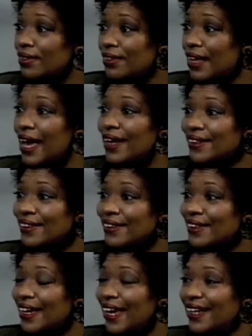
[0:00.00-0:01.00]
that
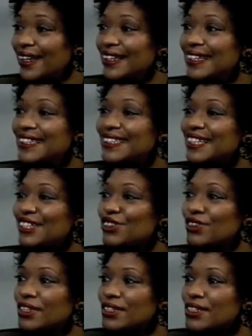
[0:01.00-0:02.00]
can easily
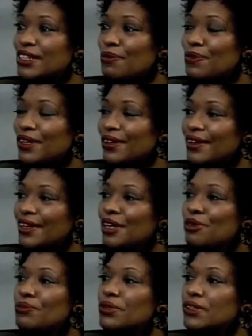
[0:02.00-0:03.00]
turn into something
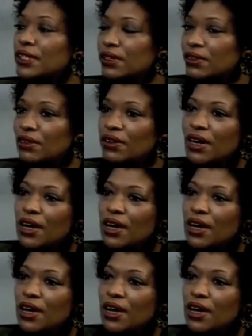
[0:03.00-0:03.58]
political.